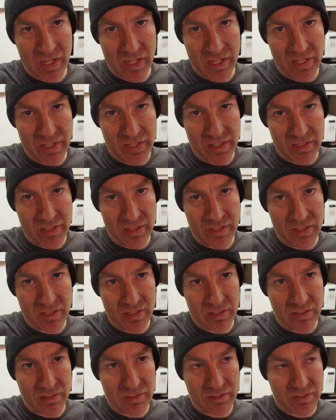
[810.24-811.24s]
had
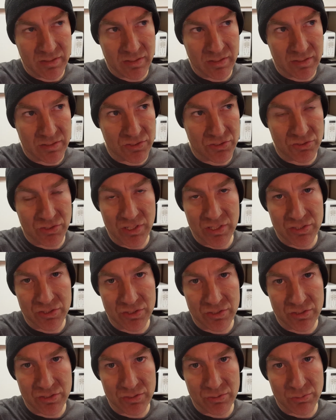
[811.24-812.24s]
a
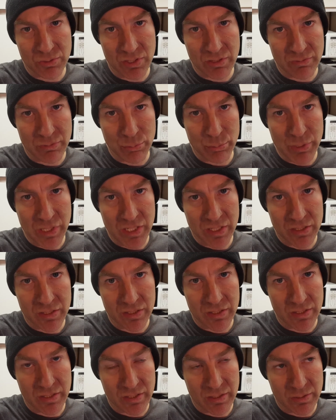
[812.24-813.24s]
stretcher, whatever
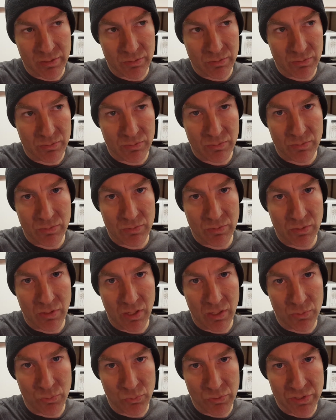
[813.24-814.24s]
bed that they
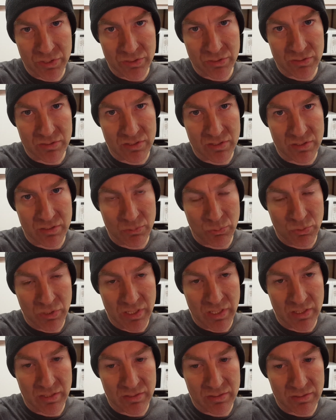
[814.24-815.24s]
on wheels that they
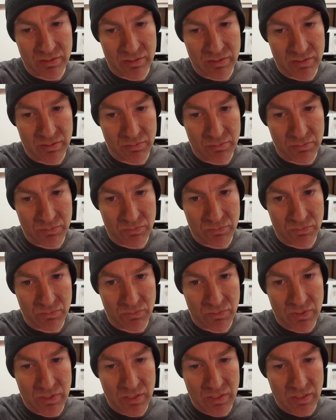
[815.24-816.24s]
went out, and
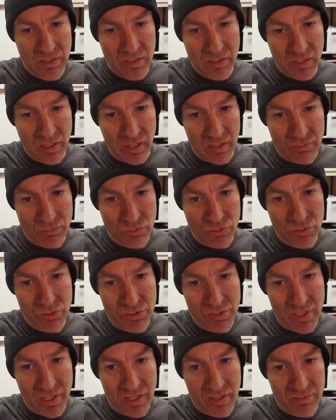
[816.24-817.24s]
I
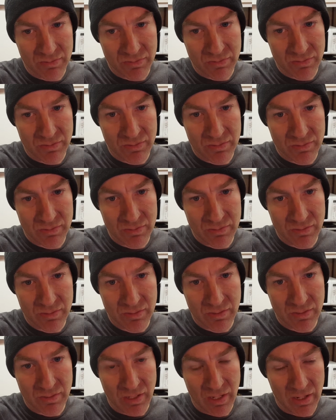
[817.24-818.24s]
rolled off
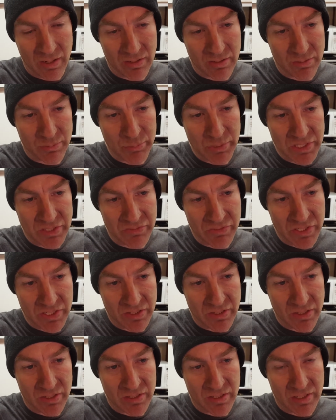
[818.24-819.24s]
out of the
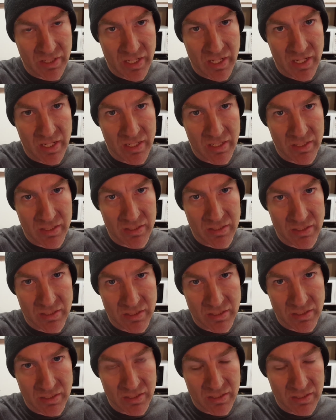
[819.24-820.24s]
minivan onto that,
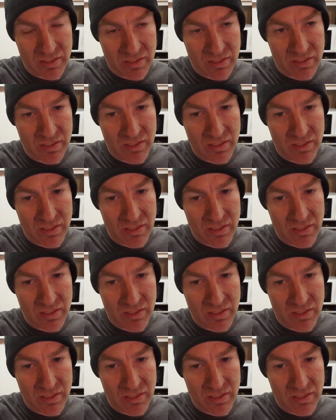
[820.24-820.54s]
and then